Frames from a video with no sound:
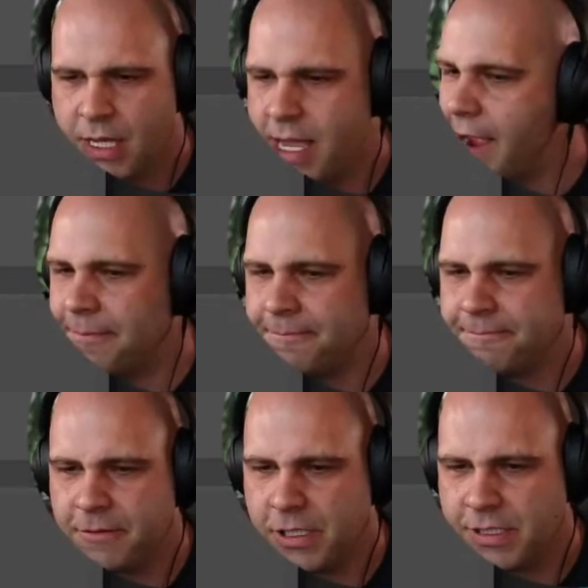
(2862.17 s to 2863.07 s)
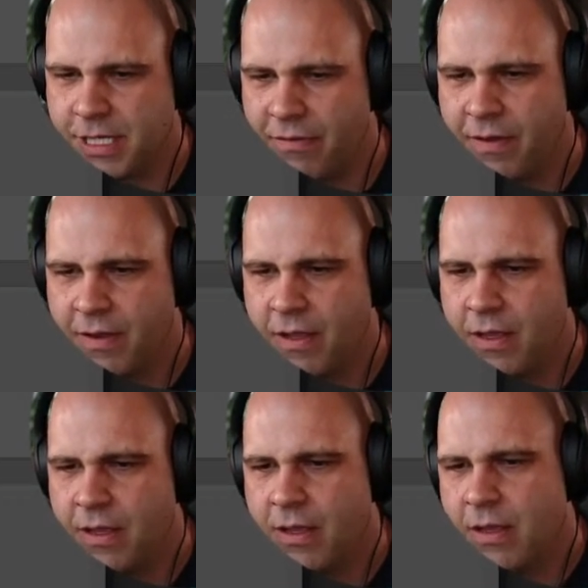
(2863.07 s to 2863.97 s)
yeah, good stuff.
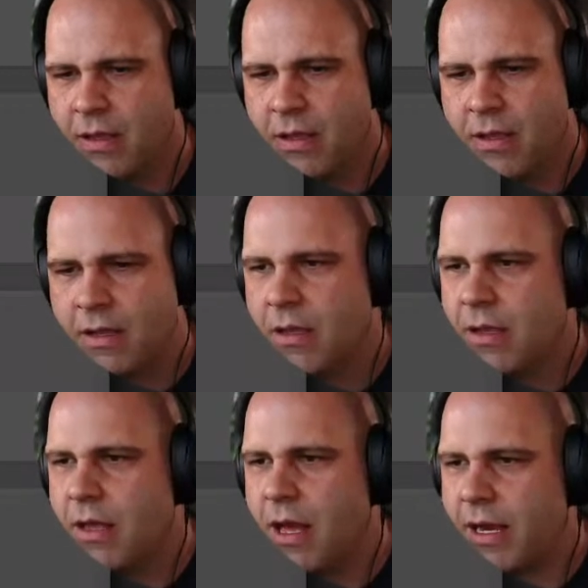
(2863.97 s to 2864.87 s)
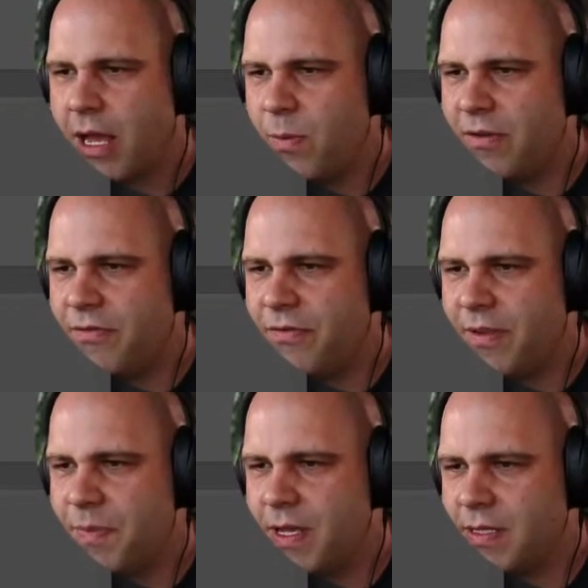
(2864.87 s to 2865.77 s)
I kind of want to
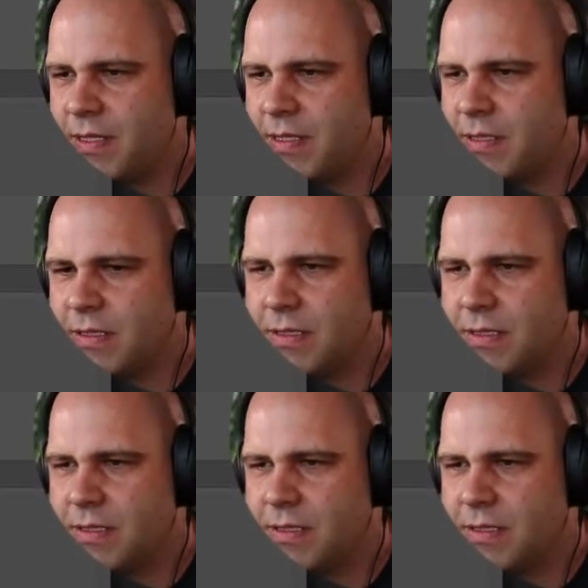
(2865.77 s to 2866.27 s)
flip this,